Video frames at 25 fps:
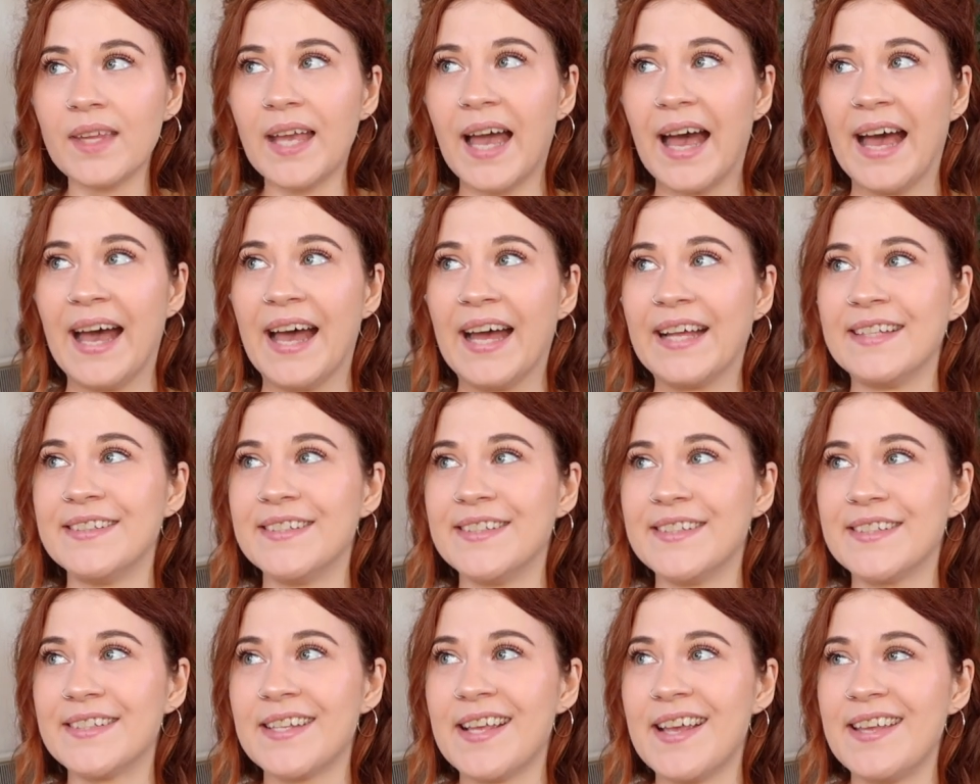
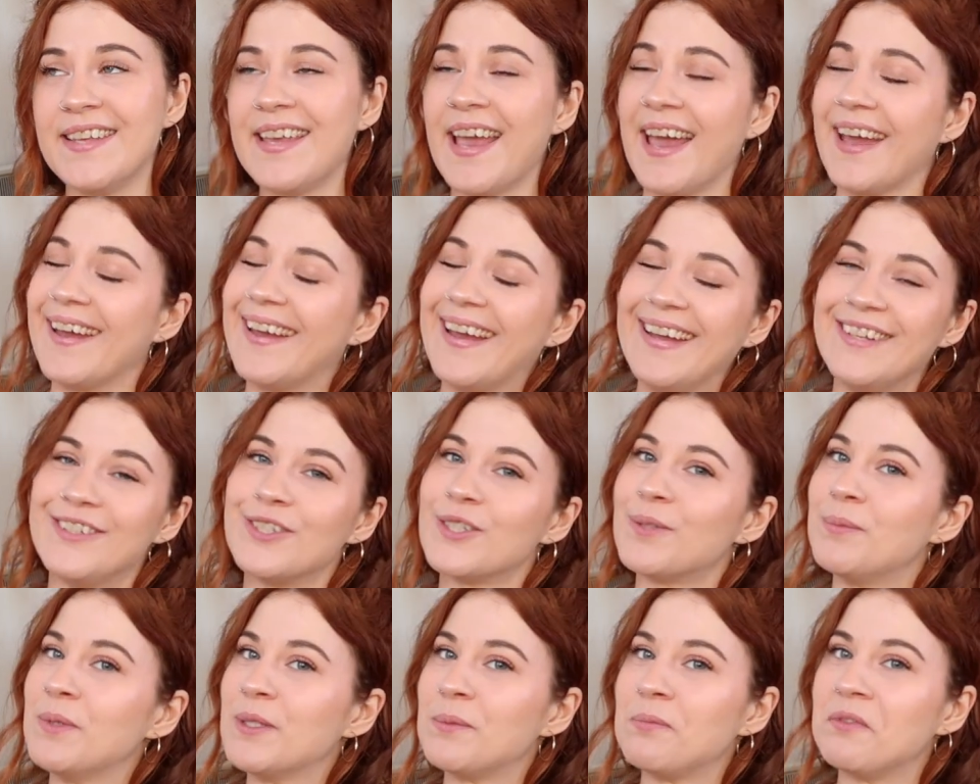And yeah, it
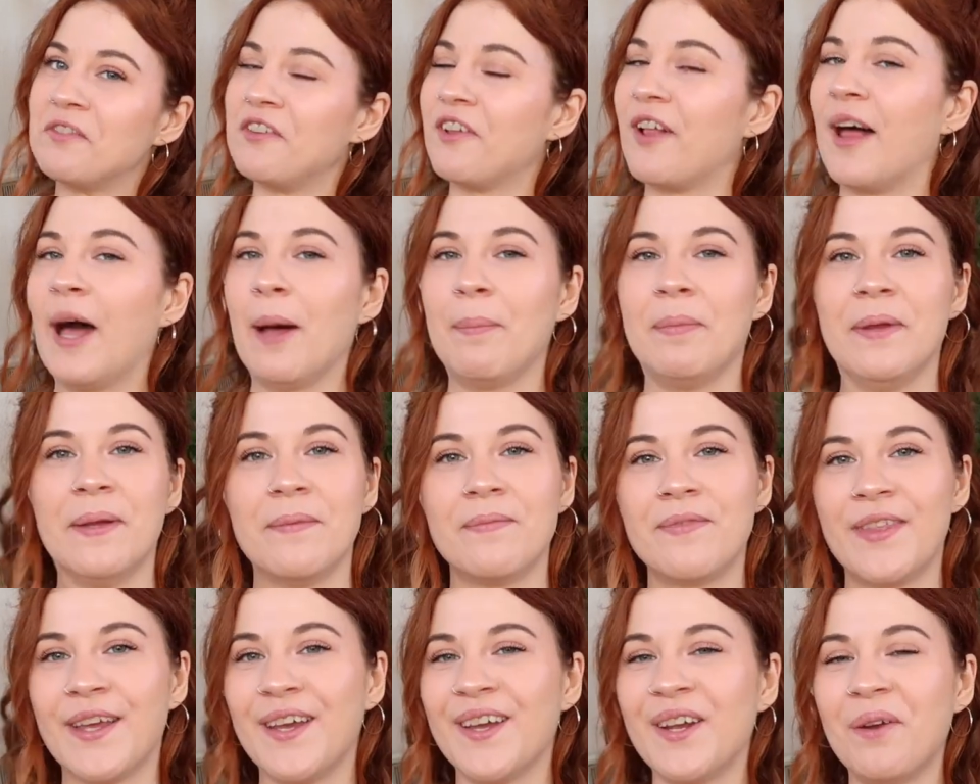just makes me feel happy
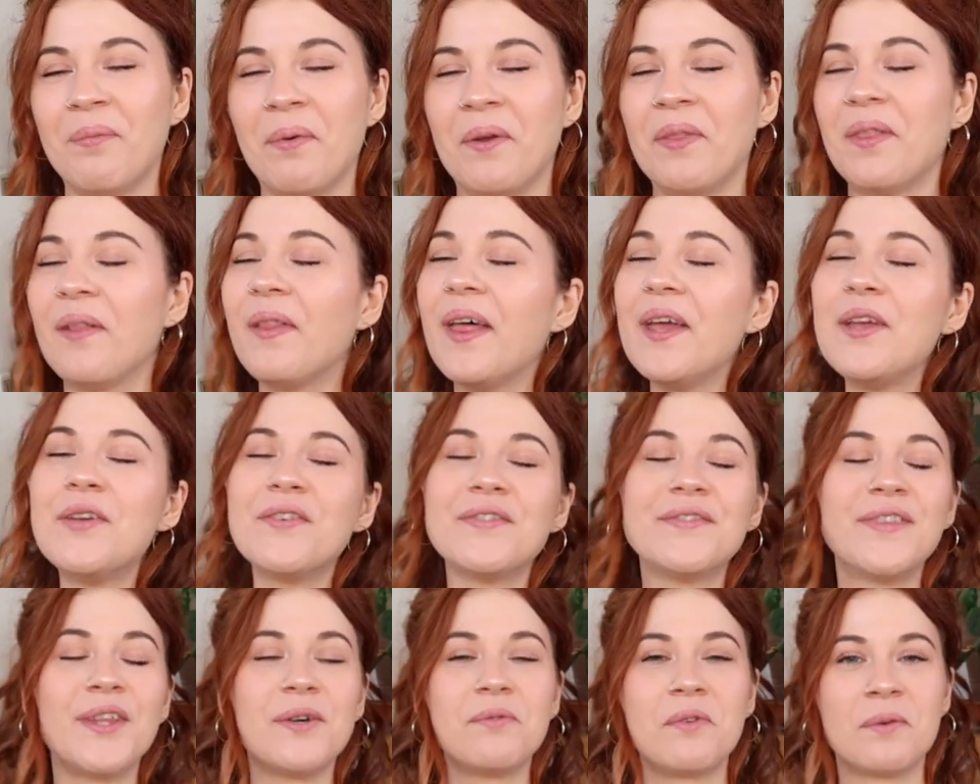thinking about the
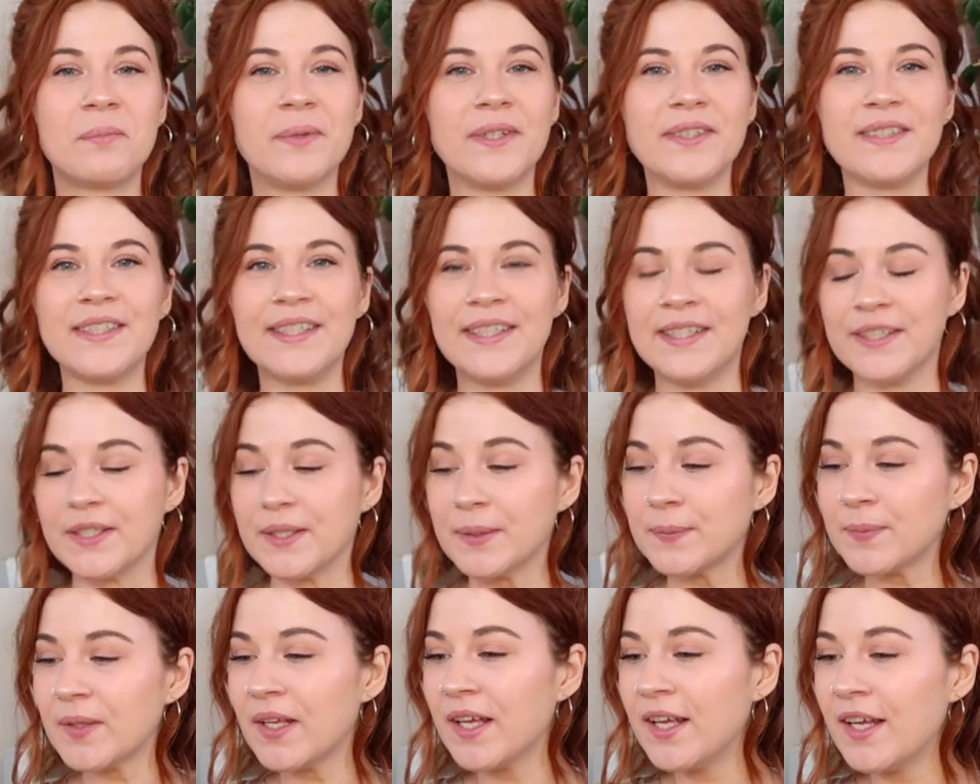life that we're building here.
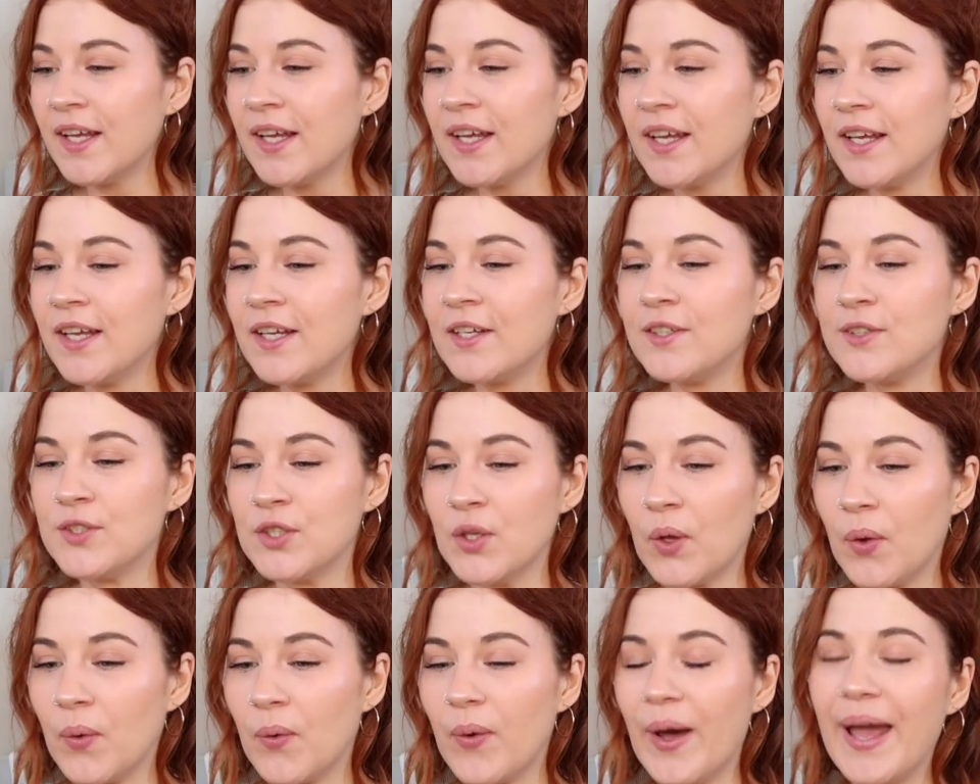
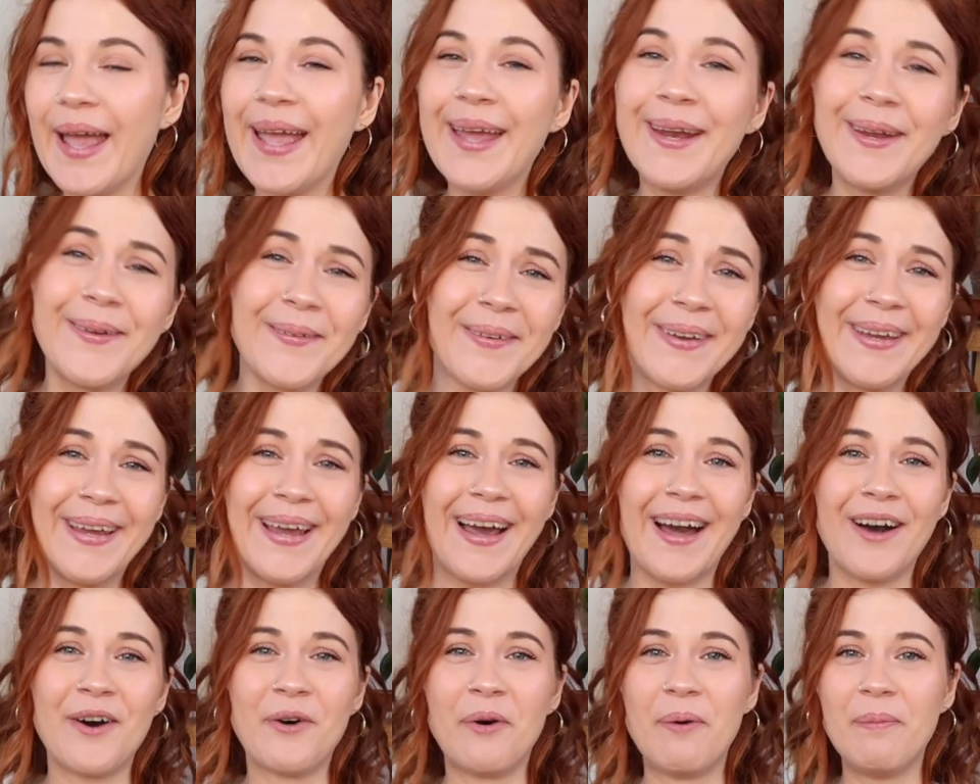So anyway,
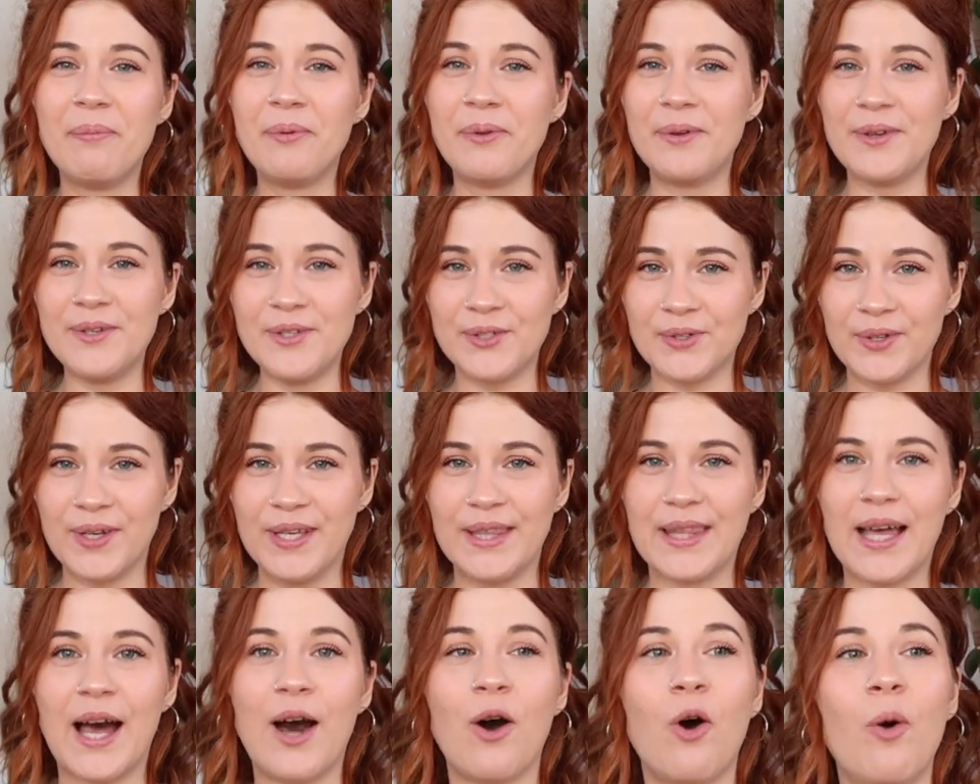I hope you
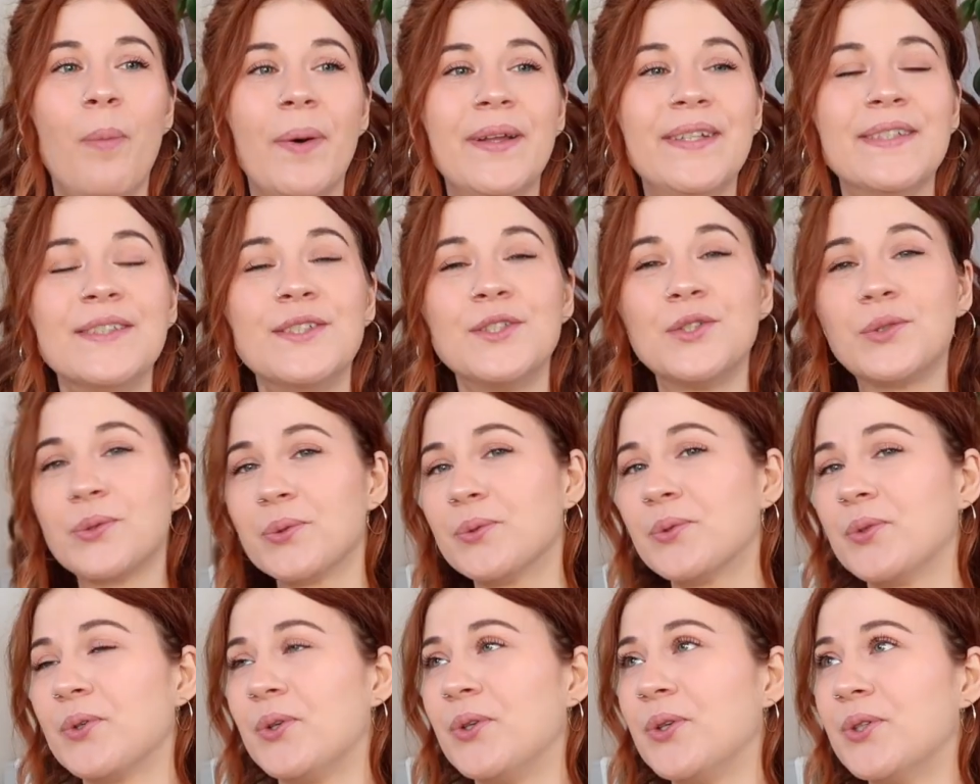enjoyed that. I hope I didn't
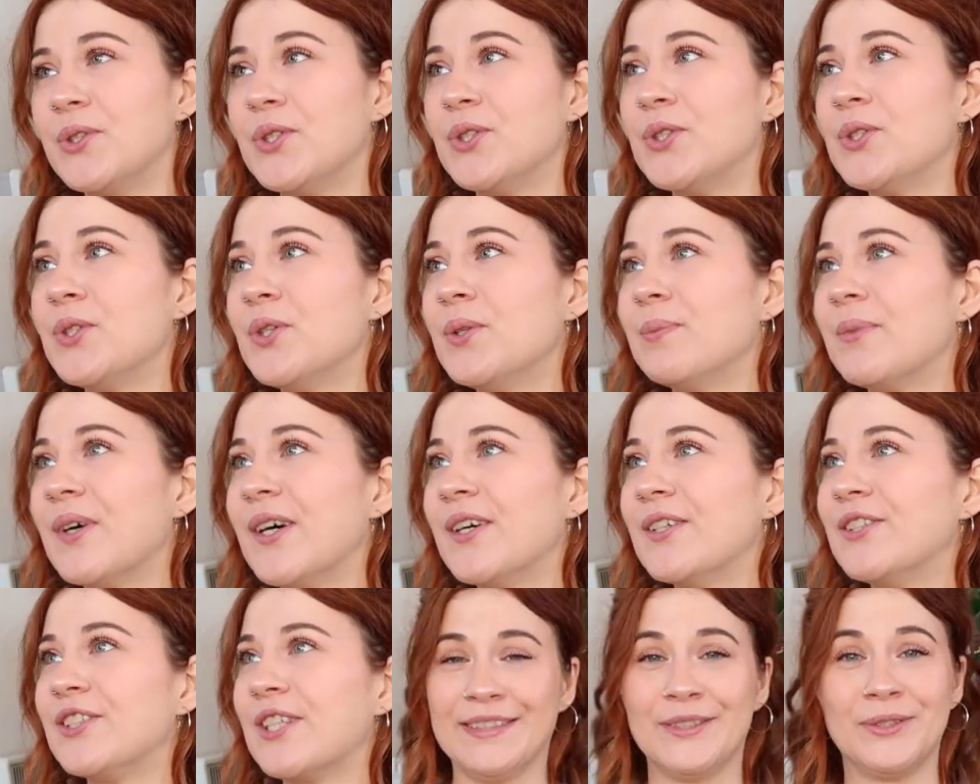drone on too
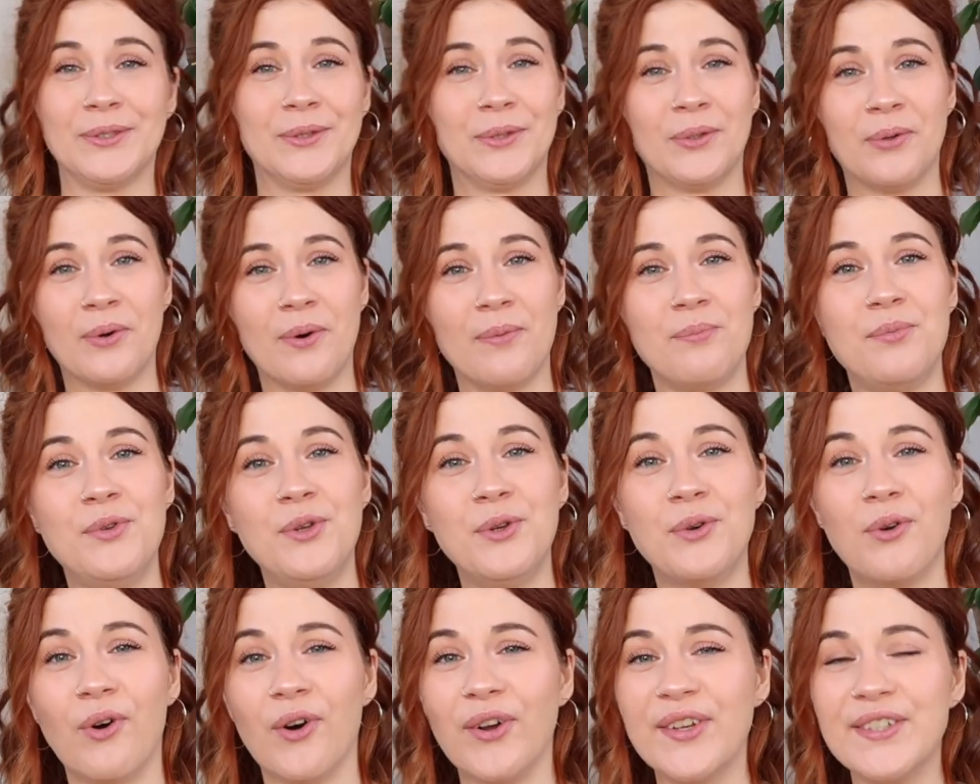much. I do hope
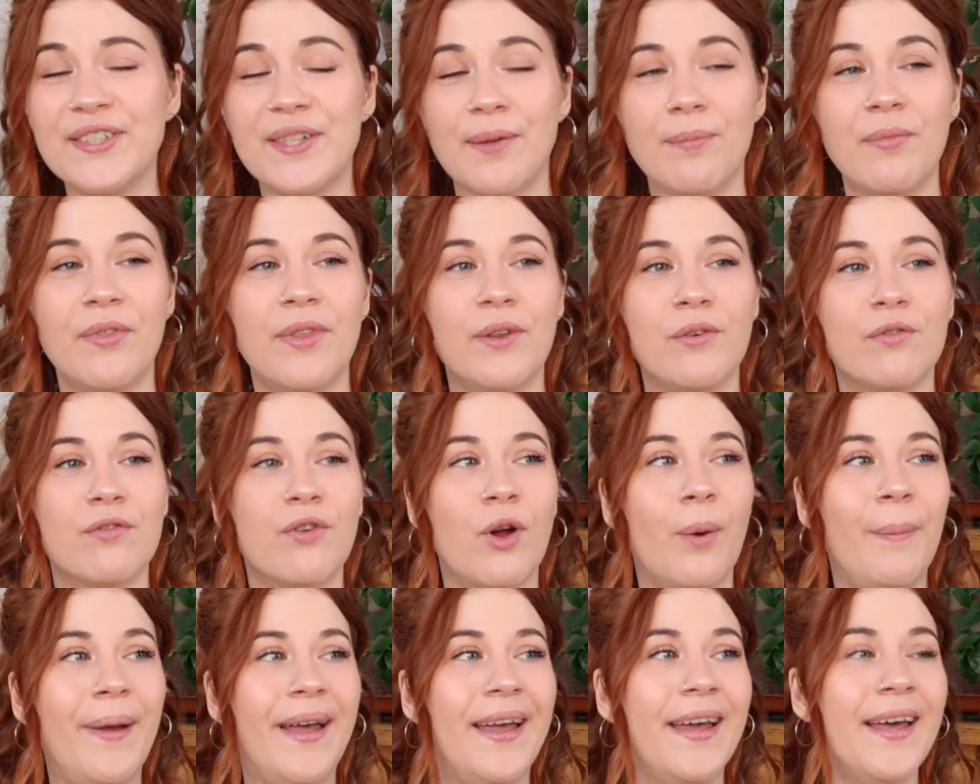you got something
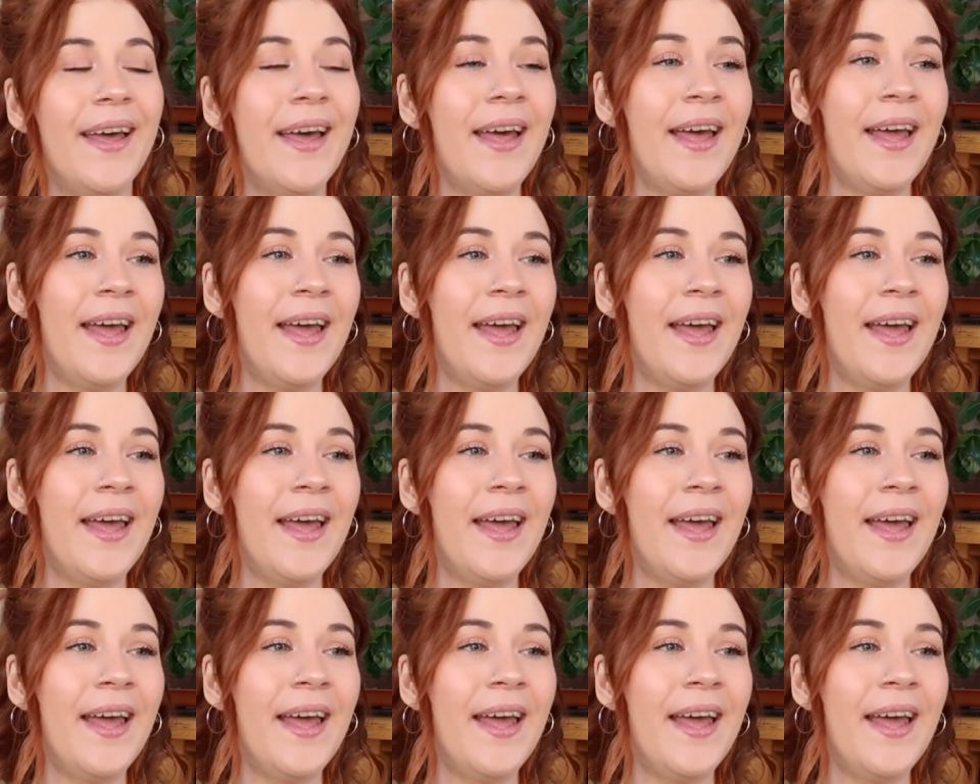from it.